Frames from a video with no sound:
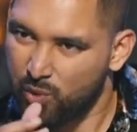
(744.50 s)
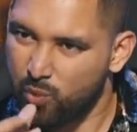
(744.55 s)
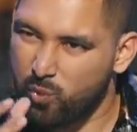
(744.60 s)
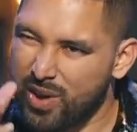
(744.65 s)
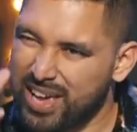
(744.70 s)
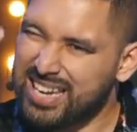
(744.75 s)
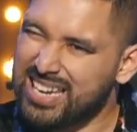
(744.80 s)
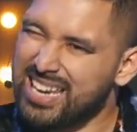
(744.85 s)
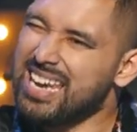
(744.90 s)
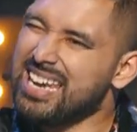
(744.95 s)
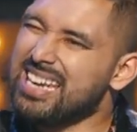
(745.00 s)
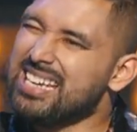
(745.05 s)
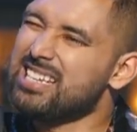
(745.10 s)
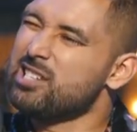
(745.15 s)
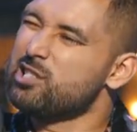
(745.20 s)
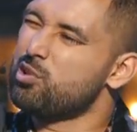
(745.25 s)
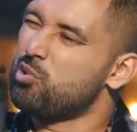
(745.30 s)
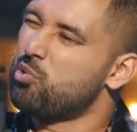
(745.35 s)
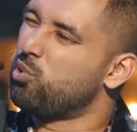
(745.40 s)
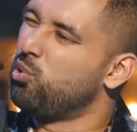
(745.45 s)
when it
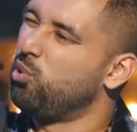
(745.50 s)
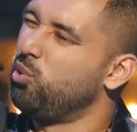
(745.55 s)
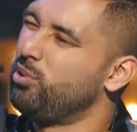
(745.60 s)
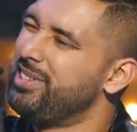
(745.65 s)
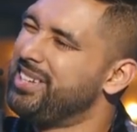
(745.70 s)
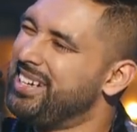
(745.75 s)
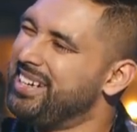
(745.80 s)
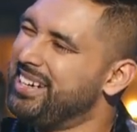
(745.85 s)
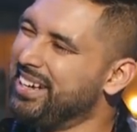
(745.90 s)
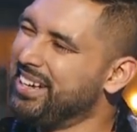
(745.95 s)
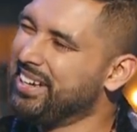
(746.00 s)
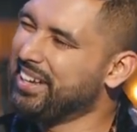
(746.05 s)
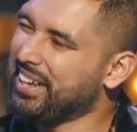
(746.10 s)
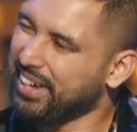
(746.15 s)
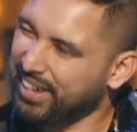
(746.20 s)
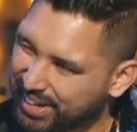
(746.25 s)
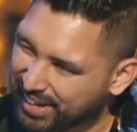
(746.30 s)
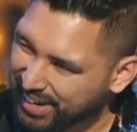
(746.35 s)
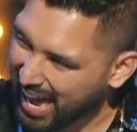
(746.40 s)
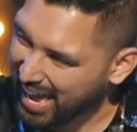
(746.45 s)
is rooted in
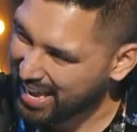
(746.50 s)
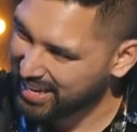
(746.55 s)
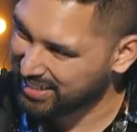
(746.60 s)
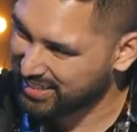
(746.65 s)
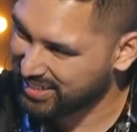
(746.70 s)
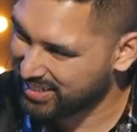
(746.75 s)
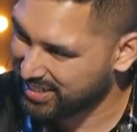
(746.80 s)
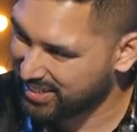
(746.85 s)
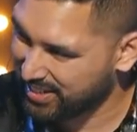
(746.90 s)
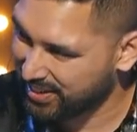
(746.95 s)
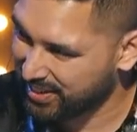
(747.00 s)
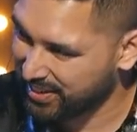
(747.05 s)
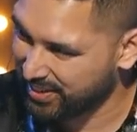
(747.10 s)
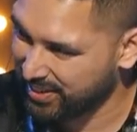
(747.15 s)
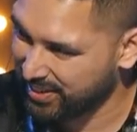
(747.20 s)
Christ,